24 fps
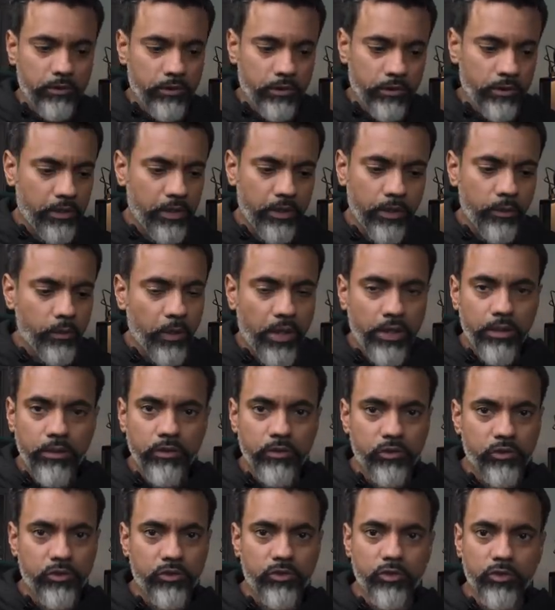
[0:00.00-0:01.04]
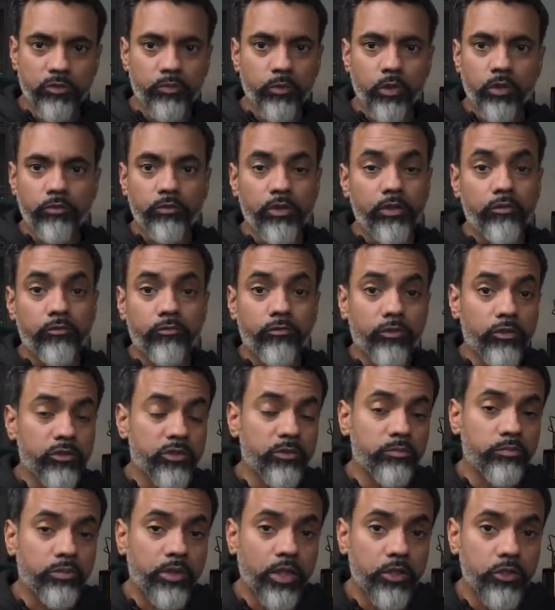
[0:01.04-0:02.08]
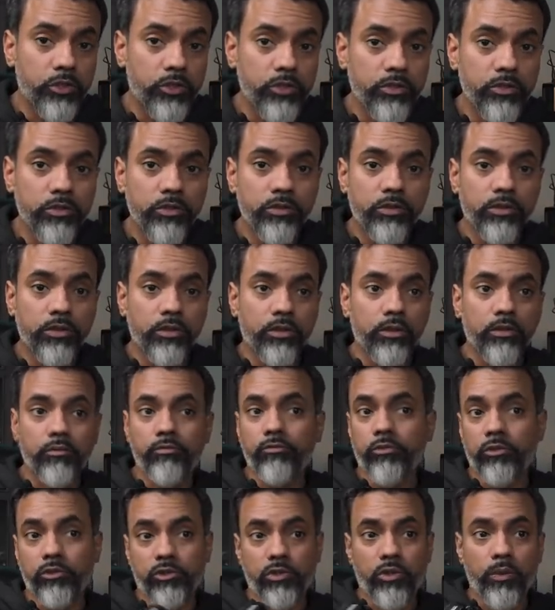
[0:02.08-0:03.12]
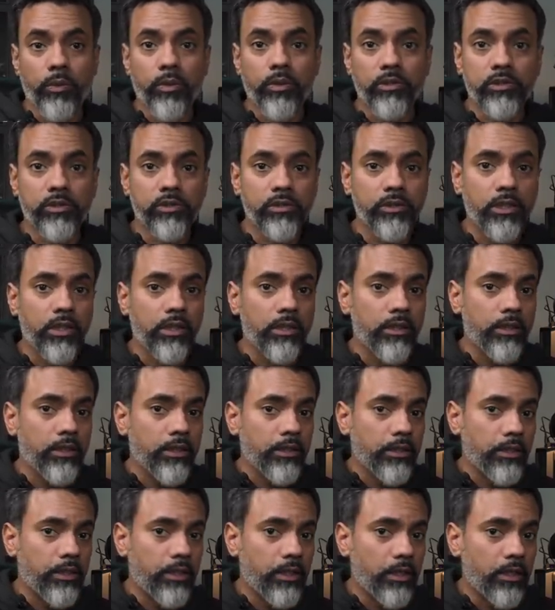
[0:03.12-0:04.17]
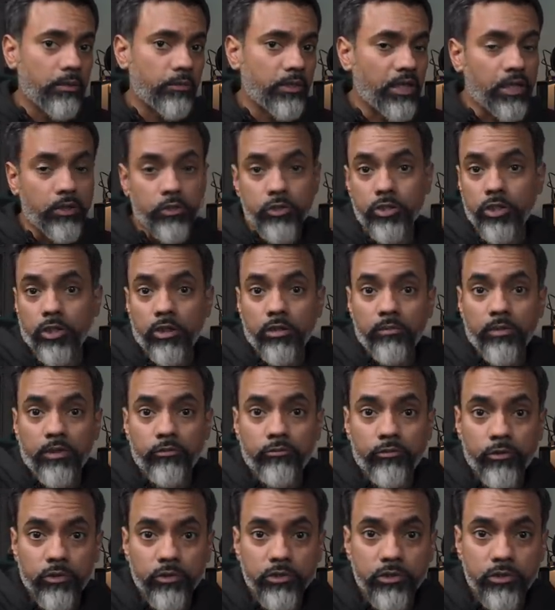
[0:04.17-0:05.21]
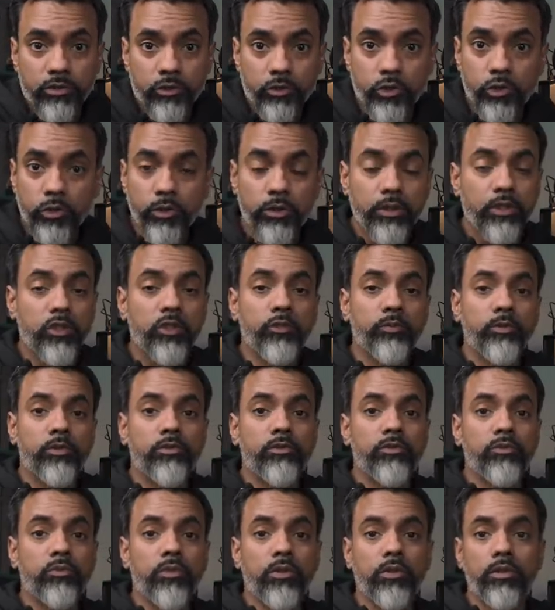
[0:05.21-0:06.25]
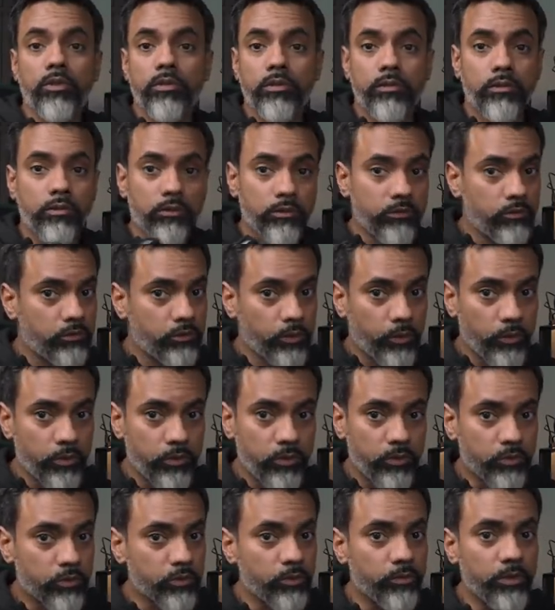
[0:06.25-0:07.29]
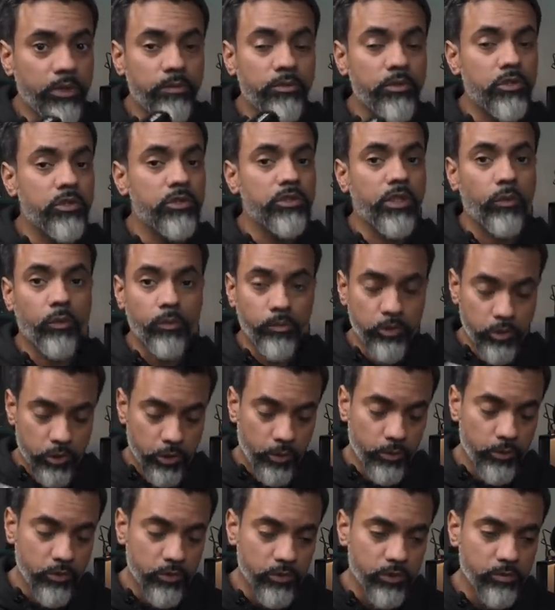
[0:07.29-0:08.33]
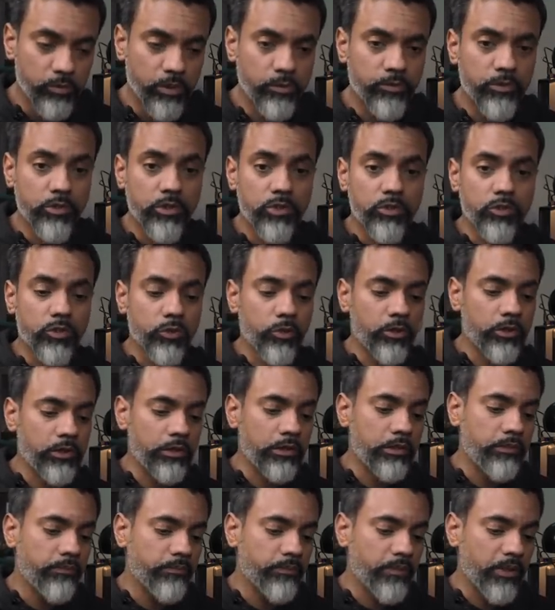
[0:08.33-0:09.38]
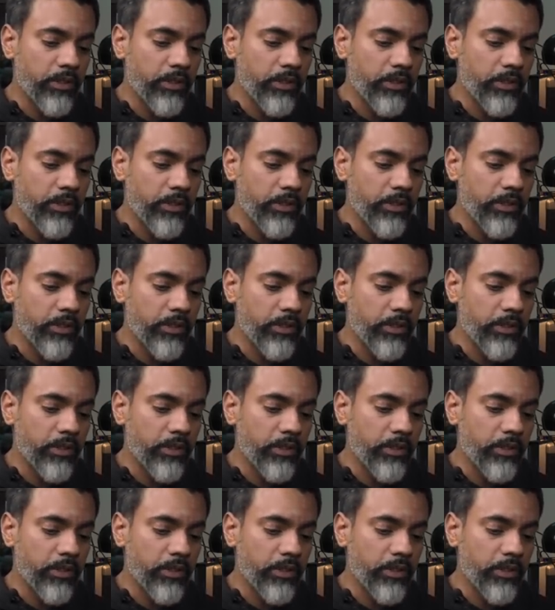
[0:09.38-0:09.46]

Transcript: in any way. This is just more of a first impressions, first thoughts. I'm kind of sharing my first shooting experience with it, showing you some images. I will be showing you some images shortly,